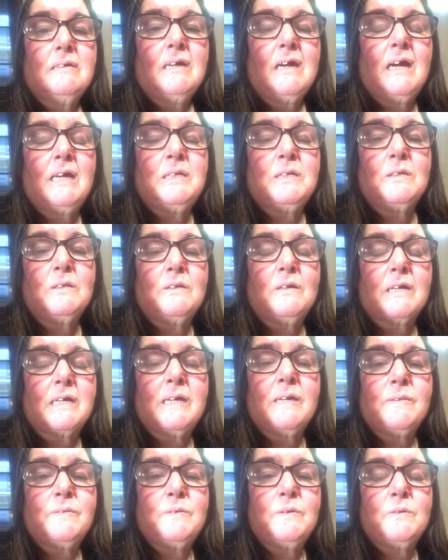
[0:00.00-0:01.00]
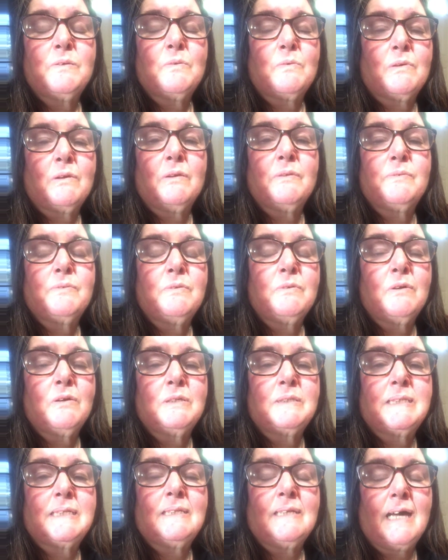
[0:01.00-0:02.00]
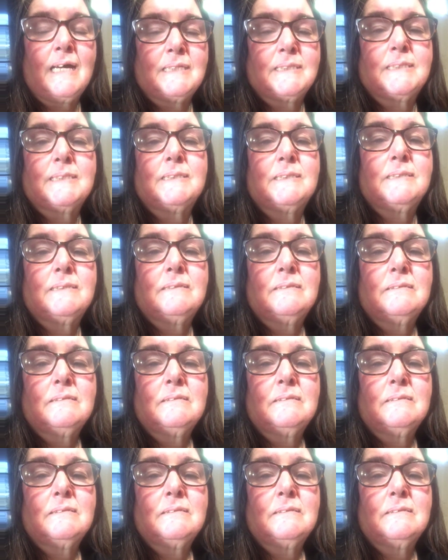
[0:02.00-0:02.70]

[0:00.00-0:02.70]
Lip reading: And you're looking through the world through rosy glasses.